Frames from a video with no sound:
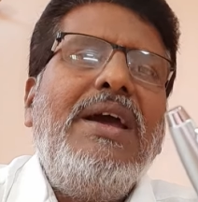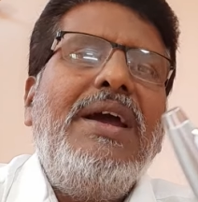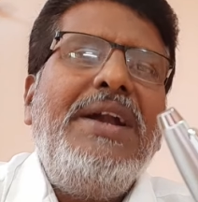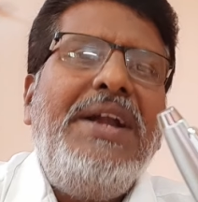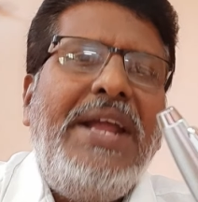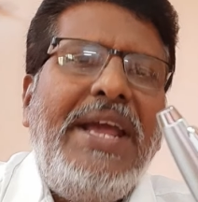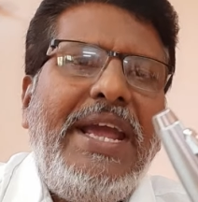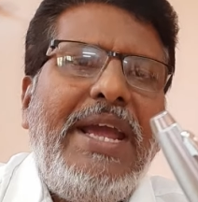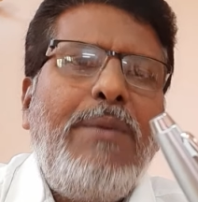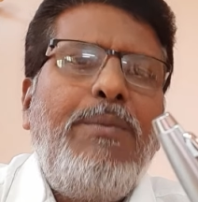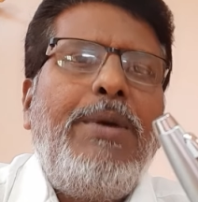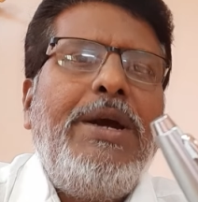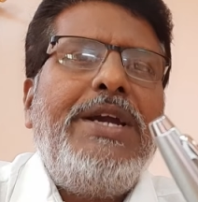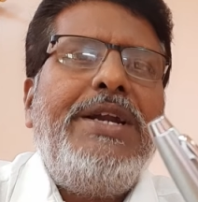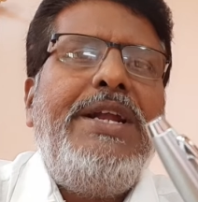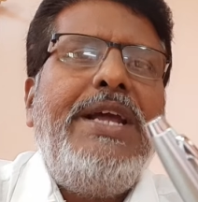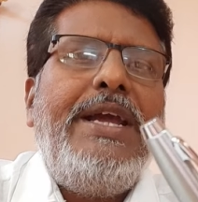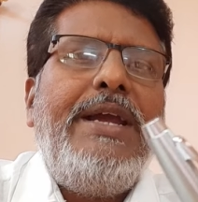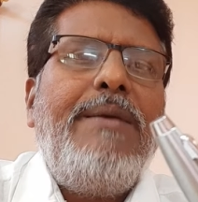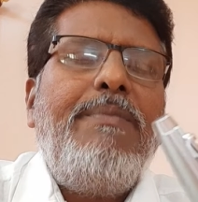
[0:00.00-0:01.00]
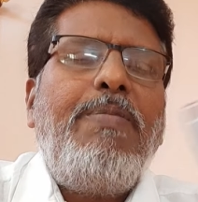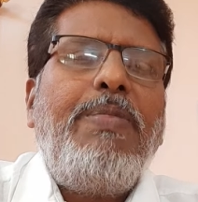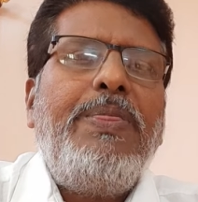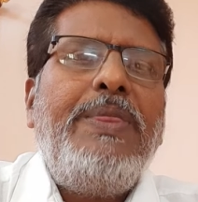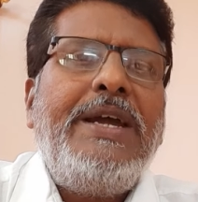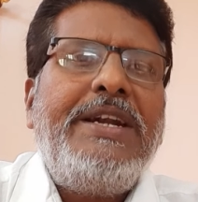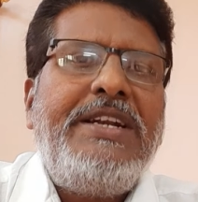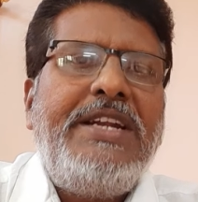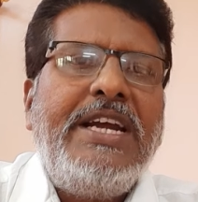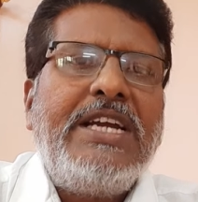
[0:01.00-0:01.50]
day by day,
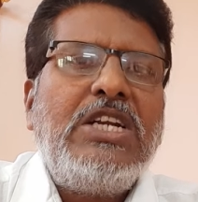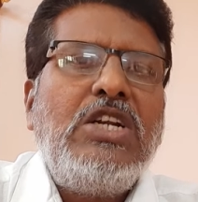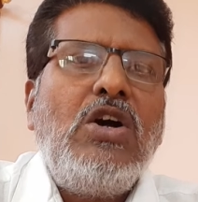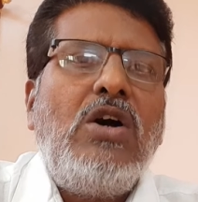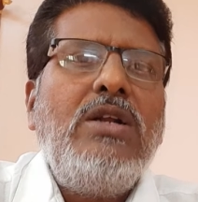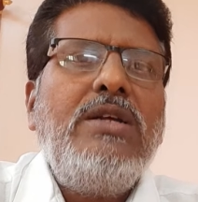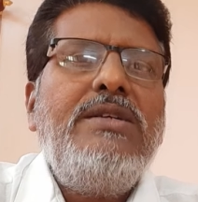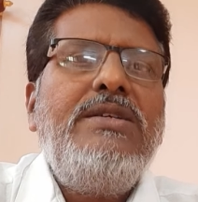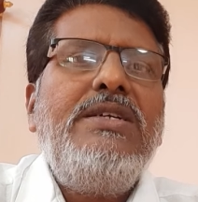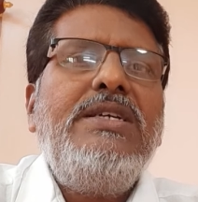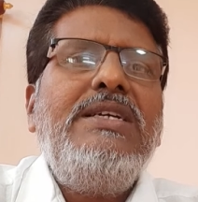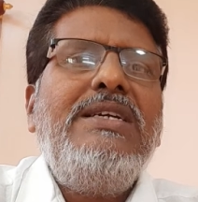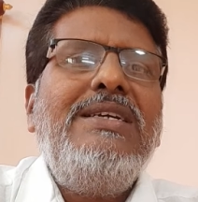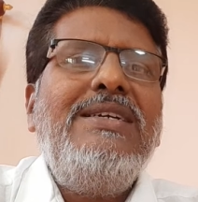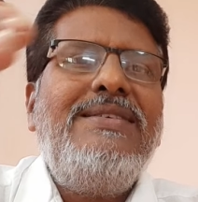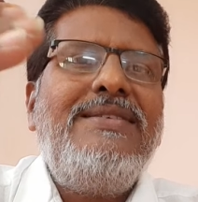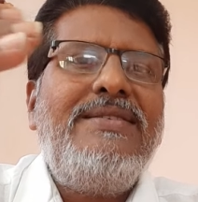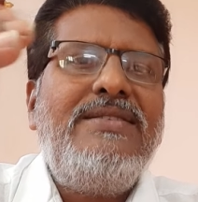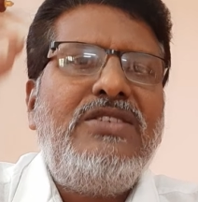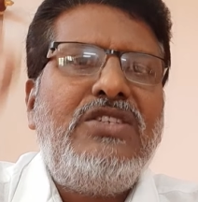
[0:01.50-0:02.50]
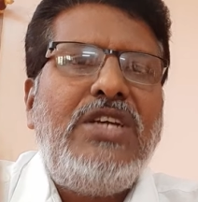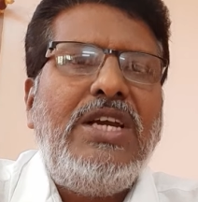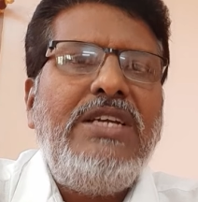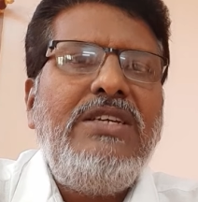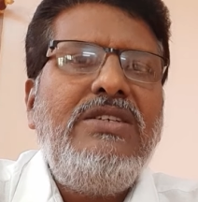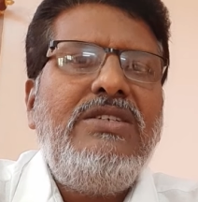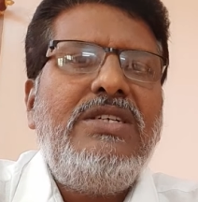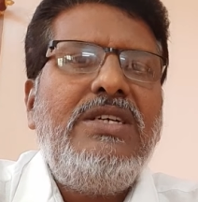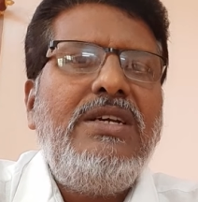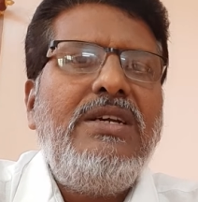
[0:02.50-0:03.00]
the technology is
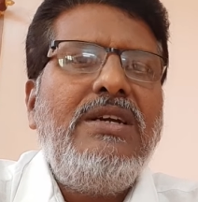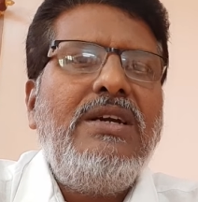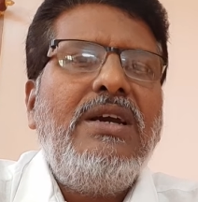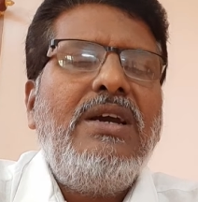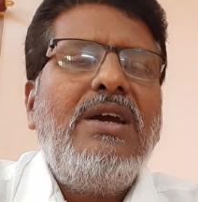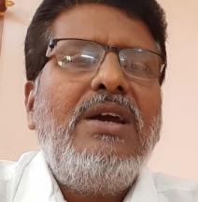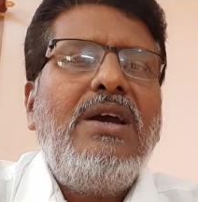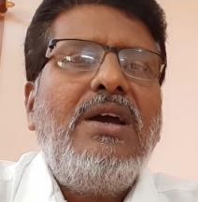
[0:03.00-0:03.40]
changing,